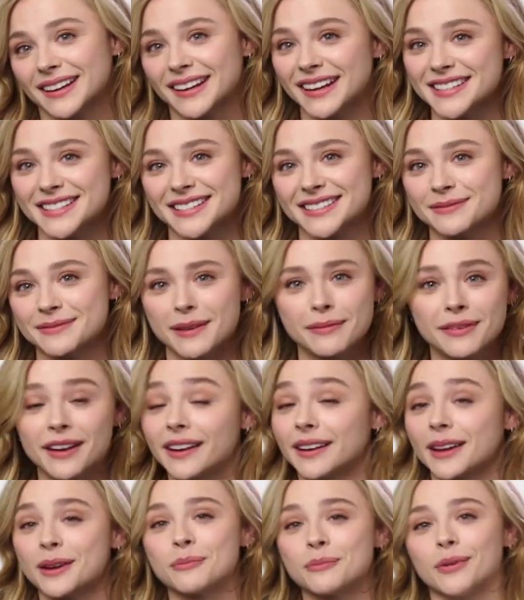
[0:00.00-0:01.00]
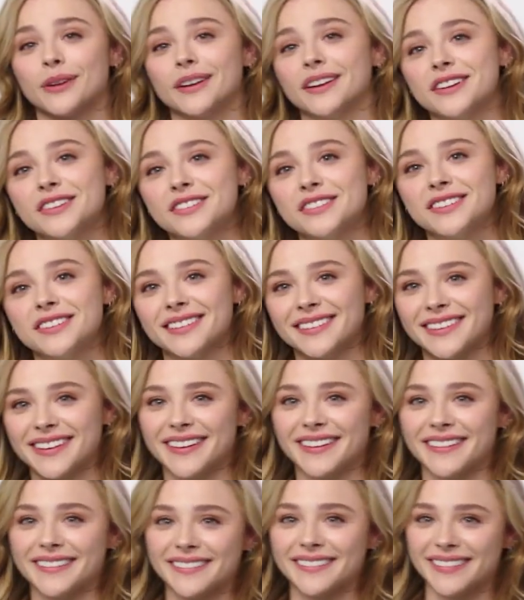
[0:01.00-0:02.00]
I guess maybe I am British.
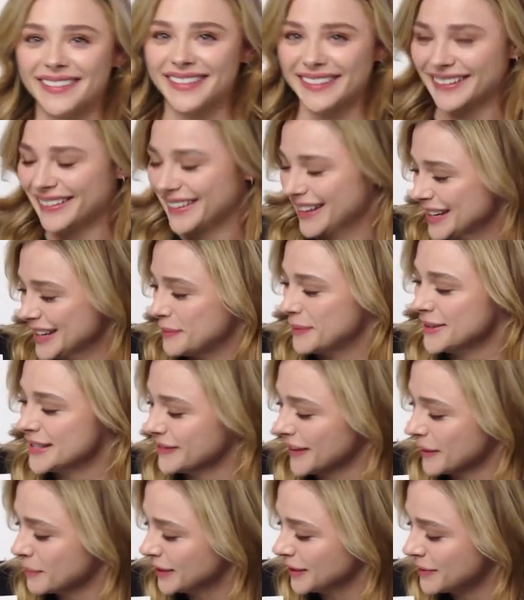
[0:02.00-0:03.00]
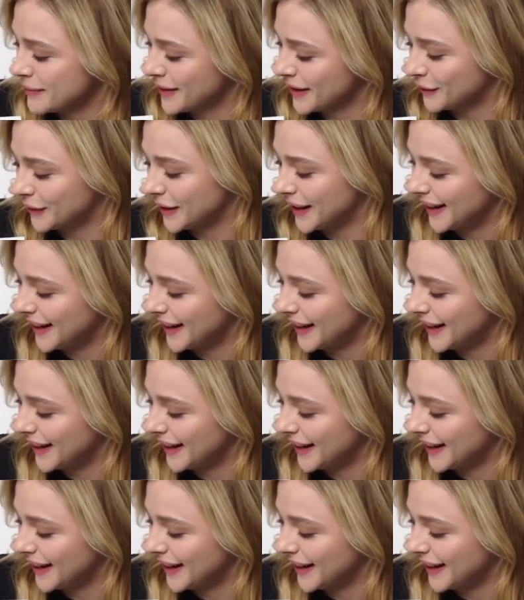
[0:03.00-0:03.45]
Depends if I believe my own